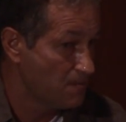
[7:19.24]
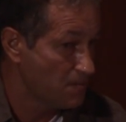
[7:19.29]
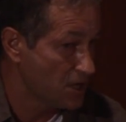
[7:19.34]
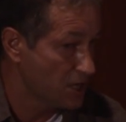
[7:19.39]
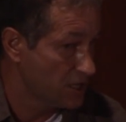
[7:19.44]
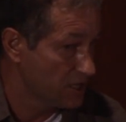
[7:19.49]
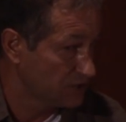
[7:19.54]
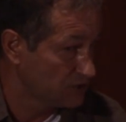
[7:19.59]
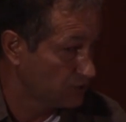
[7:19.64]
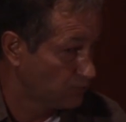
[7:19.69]

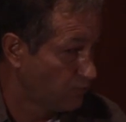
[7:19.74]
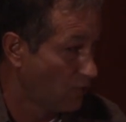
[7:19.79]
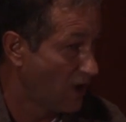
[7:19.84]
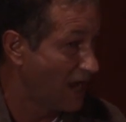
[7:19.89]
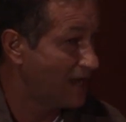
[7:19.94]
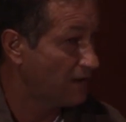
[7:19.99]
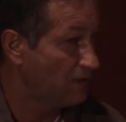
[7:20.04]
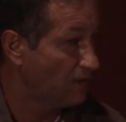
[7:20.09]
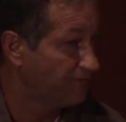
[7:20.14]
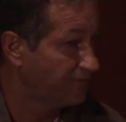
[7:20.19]
is
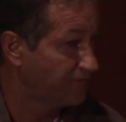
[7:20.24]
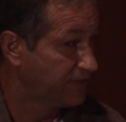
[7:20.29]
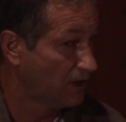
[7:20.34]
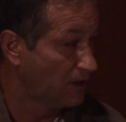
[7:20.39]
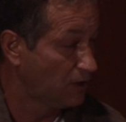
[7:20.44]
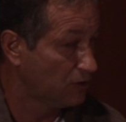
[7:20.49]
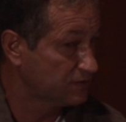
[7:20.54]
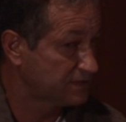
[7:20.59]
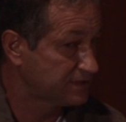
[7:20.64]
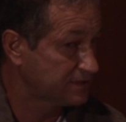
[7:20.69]
one of
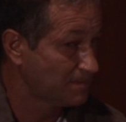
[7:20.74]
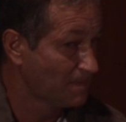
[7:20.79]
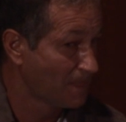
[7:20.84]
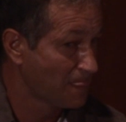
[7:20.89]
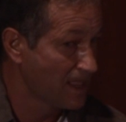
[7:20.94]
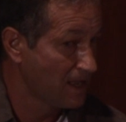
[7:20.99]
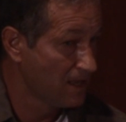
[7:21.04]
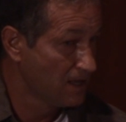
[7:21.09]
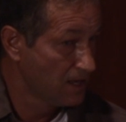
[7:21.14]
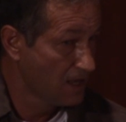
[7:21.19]
those
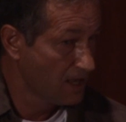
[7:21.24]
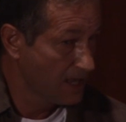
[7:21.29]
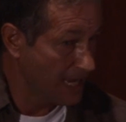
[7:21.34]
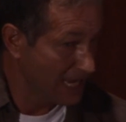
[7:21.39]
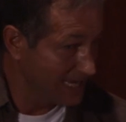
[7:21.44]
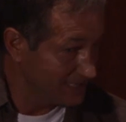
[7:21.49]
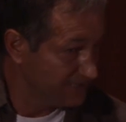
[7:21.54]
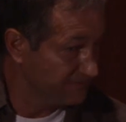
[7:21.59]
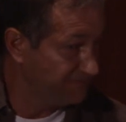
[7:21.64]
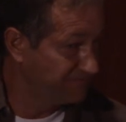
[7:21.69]

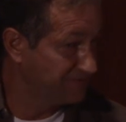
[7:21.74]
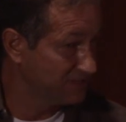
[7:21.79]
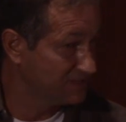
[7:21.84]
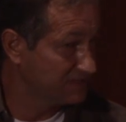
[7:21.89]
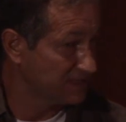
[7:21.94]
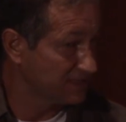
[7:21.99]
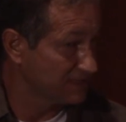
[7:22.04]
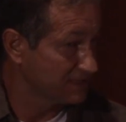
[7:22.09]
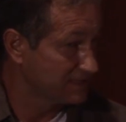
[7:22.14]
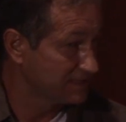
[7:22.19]

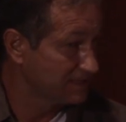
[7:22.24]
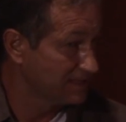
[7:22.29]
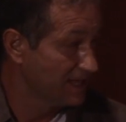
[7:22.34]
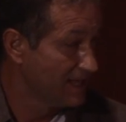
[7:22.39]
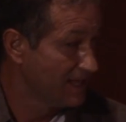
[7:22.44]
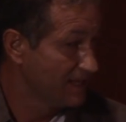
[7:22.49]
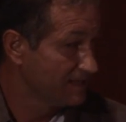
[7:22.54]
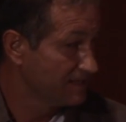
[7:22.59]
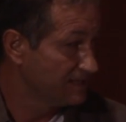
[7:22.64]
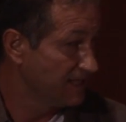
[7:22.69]
edifices
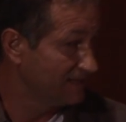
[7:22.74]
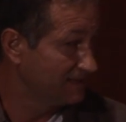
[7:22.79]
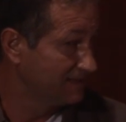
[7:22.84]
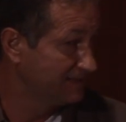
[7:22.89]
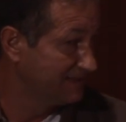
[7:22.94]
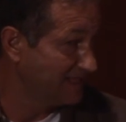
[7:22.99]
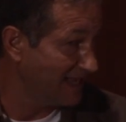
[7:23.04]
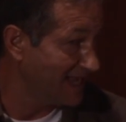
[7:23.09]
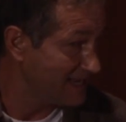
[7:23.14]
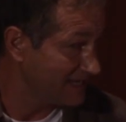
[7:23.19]

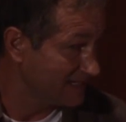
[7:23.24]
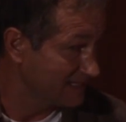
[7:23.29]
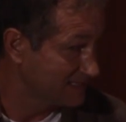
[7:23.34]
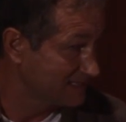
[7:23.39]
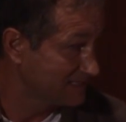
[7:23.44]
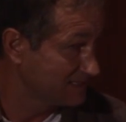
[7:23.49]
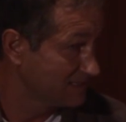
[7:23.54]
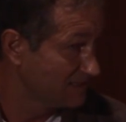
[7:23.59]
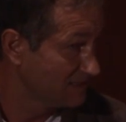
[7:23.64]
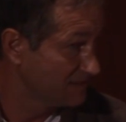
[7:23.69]
that
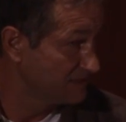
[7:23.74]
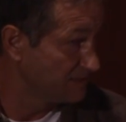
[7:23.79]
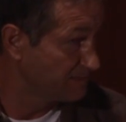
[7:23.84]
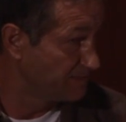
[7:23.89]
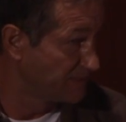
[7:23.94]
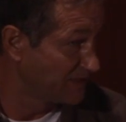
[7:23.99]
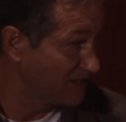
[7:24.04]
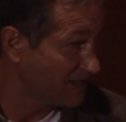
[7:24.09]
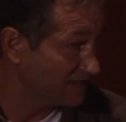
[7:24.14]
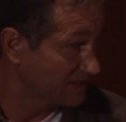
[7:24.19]
takes the
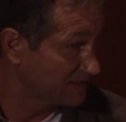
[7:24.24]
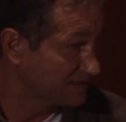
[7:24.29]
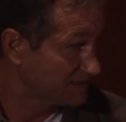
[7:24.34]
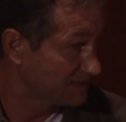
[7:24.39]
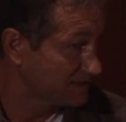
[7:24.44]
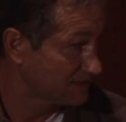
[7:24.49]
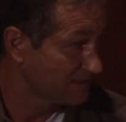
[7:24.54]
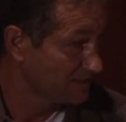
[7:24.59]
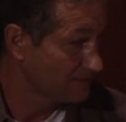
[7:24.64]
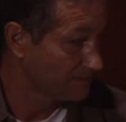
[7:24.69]

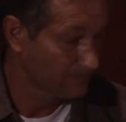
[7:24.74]
bricks.